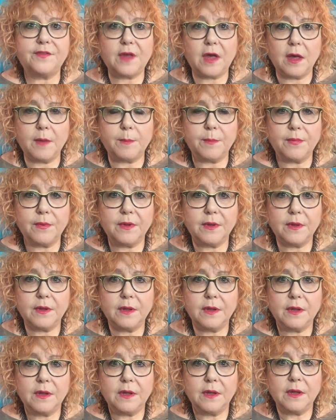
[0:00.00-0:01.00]
up.
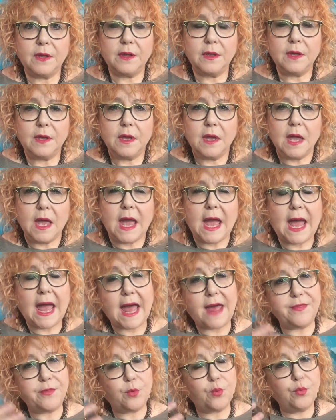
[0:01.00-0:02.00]

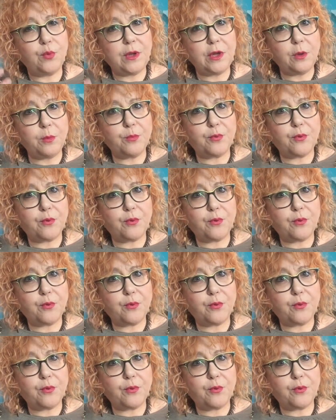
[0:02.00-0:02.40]
And the real